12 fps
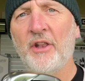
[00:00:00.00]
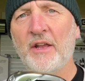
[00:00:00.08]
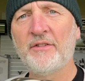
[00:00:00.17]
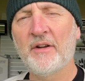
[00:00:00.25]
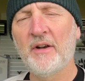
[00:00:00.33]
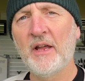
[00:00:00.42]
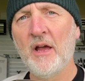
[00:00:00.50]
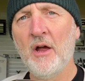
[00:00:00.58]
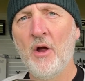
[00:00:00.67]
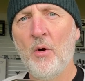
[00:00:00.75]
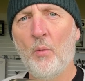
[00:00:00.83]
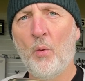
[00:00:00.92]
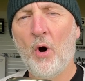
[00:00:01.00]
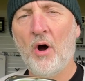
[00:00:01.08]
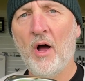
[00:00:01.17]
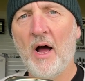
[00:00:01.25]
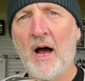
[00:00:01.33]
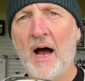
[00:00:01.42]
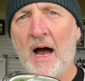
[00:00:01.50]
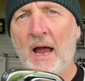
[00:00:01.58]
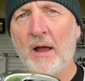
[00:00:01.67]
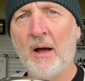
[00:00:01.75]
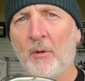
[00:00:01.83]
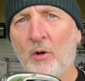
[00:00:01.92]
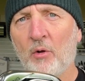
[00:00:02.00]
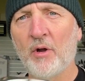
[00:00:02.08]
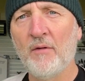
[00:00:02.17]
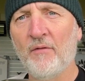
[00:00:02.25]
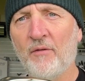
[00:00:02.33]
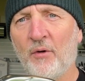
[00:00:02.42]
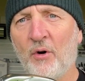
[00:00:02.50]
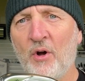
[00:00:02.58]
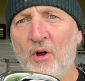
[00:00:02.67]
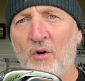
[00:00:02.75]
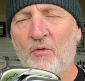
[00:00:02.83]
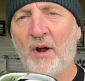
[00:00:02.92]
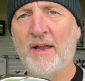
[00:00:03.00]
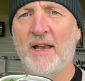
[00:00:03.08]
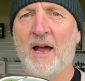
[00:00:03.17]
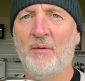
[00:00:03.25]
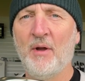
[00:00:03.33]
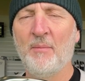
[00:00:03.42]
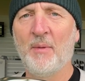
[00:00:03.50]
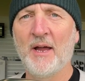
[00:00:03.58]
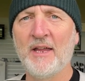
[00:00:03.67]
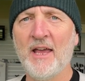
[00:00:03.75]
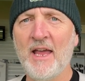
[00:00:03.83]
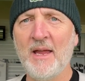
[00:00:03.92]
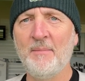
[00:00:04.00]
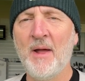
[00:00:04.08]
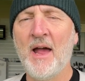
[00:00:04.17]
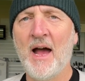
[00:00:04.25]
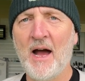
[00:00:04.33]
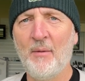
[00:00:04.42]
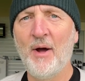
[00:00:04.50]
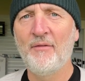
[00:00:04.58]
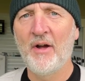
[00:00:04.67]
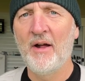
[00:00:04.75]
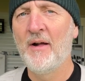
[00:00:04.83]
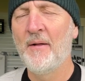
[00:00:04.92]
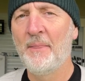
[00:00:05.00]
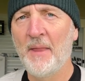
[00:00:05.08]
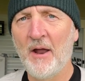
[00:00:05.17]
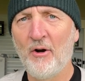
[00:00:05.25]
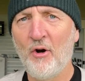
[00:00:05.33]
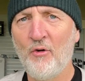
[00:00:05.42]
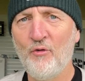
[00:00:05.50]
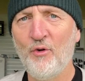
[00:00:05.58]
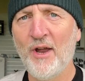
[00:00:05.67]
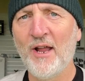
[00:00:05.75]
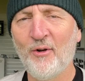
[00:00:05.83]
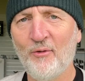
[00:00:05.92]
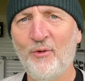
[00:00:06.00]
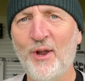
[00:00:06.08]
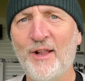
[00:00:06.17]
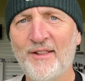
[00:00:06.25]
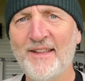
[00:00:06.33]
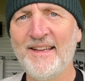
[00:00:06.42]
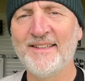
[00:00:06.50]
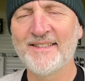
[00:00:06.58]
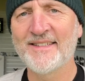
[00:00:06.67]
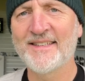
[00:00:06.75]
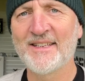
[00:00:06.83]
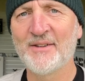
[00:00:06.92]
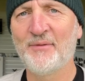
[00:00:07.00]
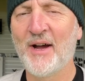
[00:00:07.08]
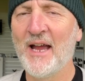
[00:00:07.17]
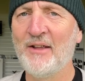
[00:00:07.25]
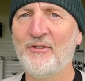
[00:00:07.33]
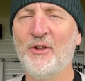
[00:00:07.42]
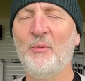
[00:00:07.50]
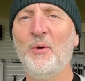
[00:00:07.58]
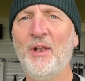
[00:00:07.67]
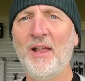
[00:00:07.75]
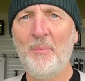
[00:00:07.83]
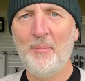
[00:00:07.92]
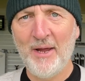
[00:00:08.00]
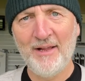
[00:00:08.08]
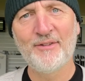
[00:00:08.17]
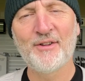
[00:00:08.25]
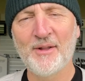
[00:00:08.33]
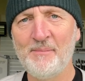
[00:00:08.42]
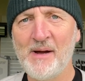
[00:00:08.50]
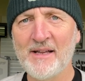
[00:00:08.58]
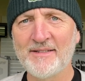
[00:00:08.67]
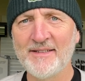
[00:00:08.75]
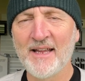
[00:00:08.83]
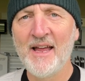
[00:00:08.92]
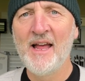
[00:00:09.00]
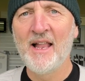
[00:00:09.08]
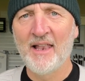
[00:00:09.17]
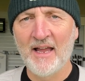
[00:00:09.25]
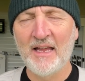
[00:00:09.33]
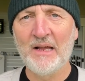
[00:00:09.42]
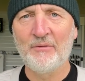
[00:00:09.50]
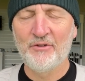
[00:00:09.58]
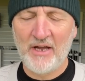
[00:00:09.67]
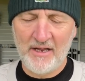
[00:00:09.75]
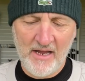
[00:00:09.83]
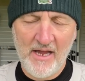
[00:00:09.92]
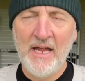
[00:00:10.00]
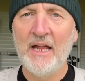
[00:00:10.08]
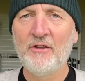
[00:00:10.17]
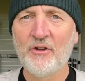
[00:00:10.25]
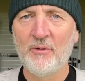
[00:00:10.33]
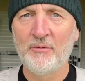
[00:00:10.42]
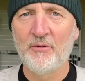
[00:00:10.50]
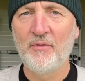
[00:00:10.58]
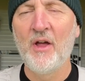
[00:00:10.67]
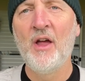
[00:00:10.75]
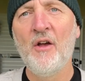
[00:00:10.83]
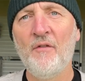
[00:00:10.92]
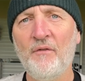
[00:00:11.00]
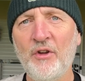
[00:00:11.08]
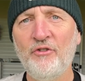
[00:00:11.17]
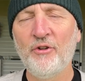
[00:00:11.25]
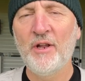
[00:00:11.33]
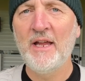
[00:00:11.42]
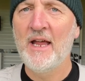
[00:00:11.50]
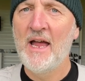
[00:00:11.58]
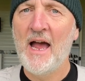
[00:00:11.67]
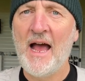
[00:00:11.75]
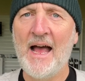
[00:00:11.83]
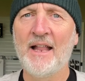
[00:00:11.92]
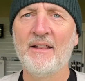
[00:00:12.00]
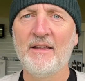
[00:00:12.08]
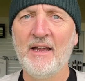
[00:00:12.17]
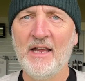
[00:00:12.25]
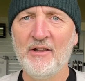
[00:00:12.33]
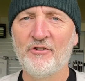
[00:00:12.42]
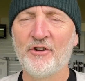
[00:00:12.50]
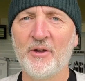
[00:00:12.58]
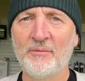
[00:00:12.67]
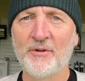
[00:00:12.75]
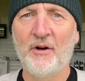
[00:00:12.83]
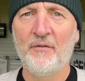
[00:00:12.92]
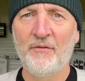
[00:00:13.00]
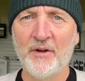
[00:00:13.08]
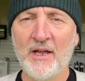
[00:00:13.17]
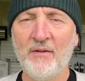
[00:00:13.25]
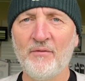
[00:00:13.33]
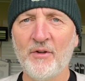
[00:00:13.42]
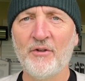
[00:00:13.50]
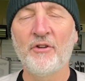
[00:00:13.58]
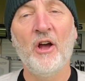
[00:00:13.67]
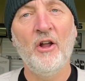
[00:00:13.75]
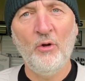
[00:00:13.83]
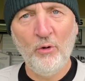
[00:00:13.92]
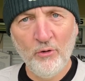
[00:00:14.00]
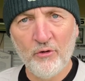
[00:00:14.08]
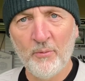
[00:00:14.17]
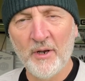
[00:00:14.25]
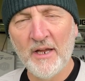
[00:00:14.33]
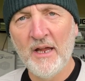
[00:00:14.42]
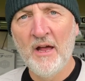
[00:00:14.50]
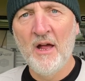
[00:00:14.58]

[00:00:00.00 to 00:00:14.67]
necessarily what I am looking for right now in my game. However, there are a real decent set of irons that will appeal to the masses, like I've said, in terms of visually and in terms of forgiveness, and ultimately